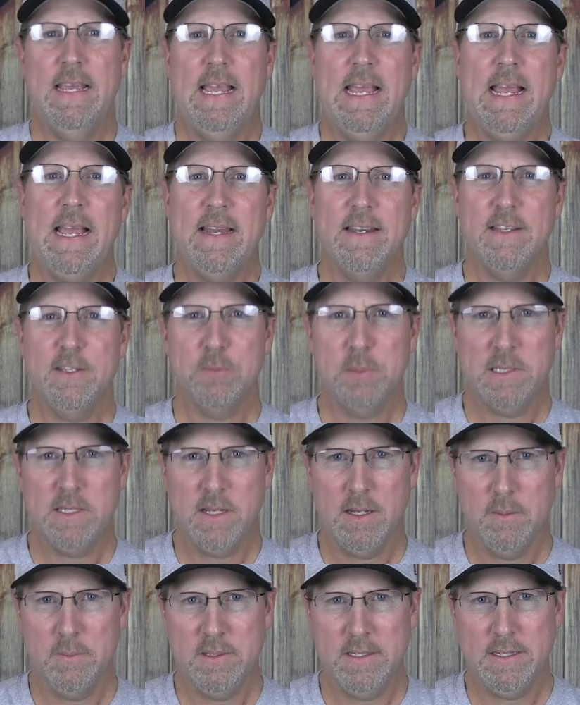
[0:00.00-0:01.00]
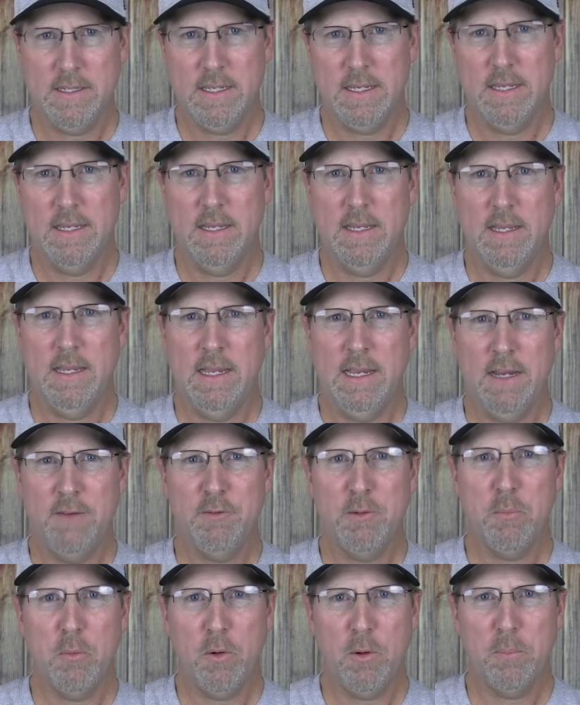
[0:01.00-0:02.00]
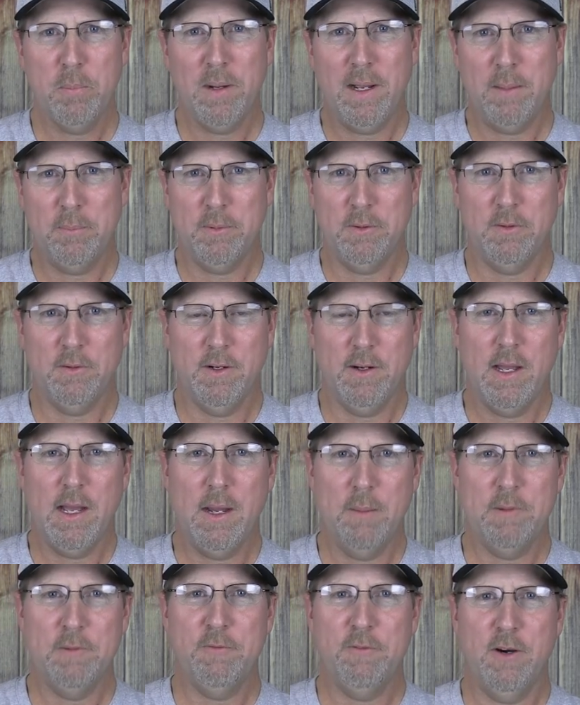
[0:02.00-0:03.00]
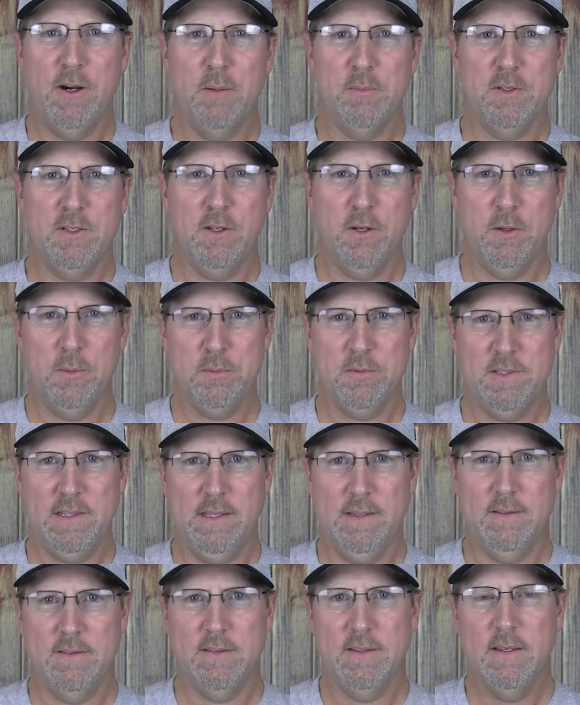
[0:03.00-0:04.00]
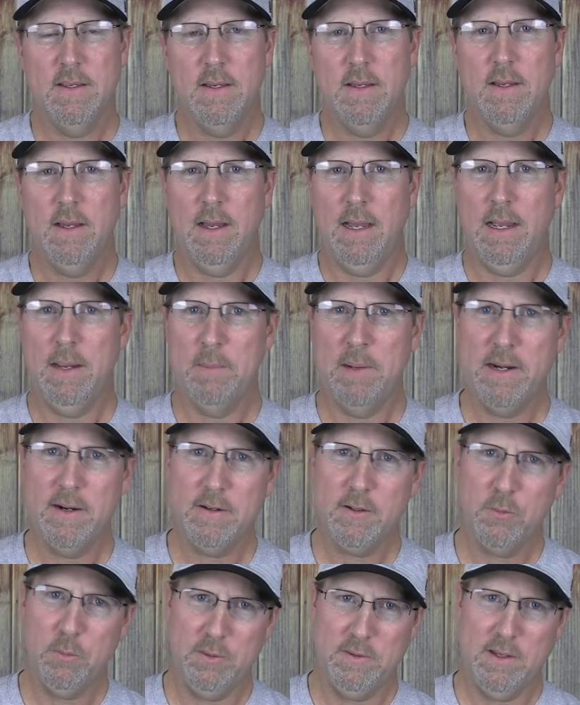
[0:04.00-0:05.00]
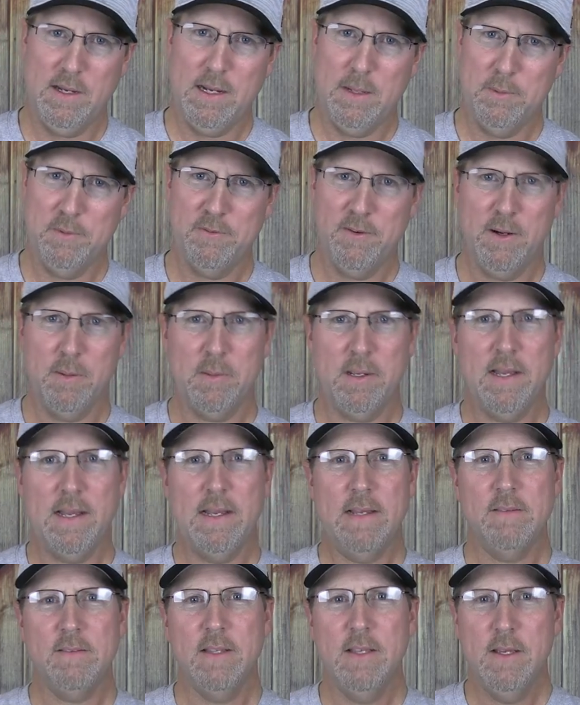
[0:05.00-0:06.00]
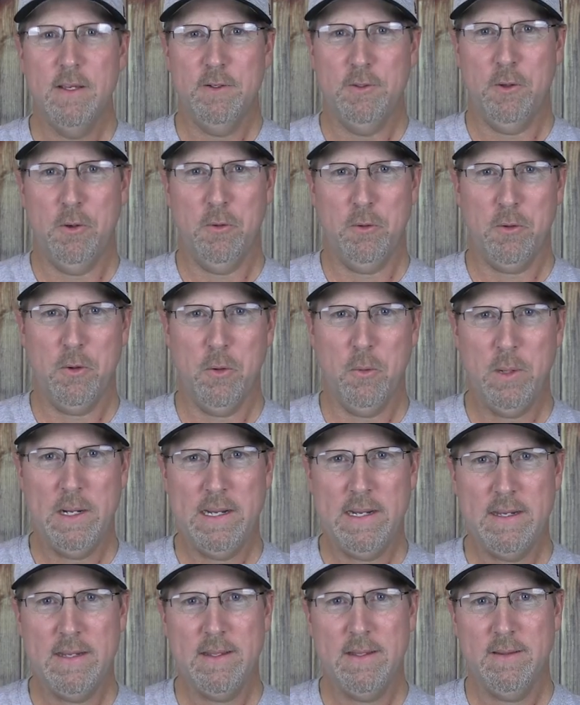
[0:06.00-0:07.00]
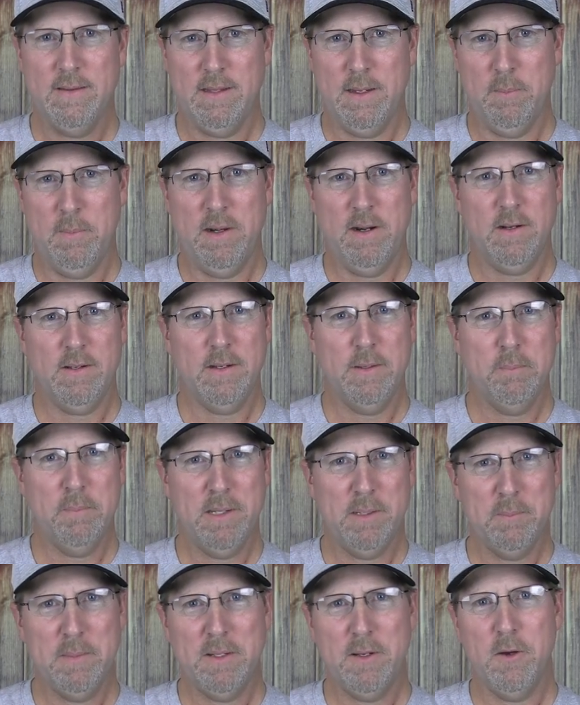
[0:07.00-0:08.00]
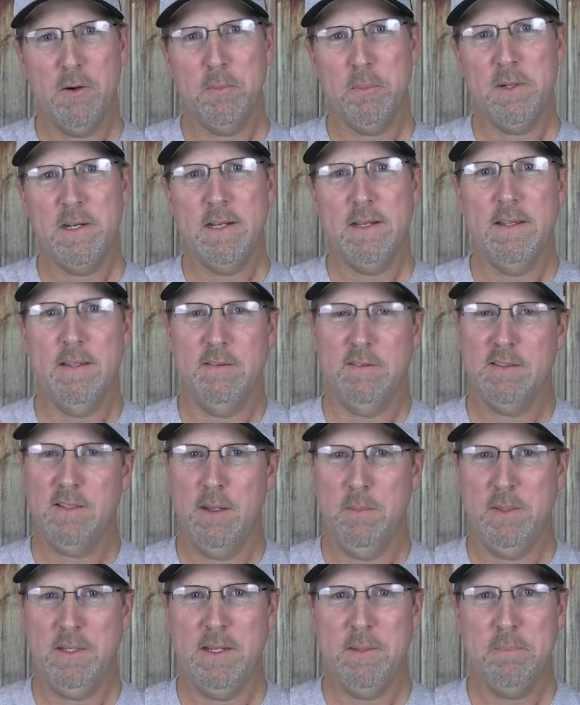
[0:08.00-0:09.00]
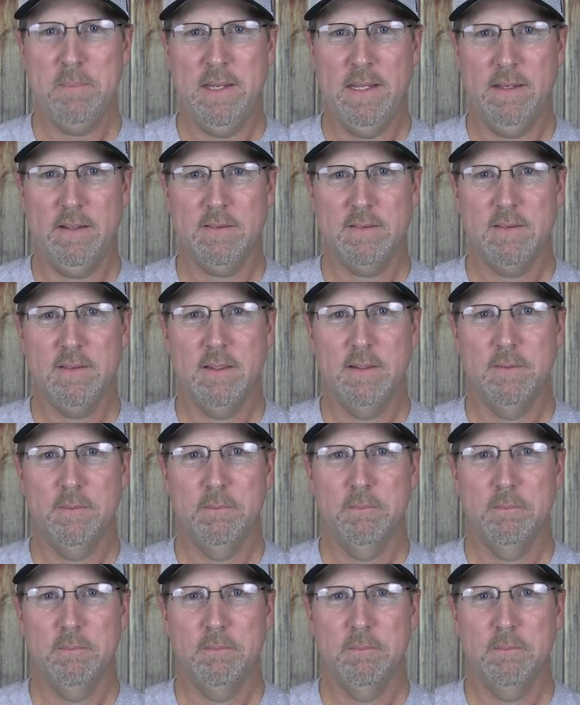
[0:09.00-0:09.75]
and is becoming ever more popular on hobby farms and homesteads. I'm Eric with the Hobby Farm Guys. Don't go away, the American Pygmy goat breed is coming up next.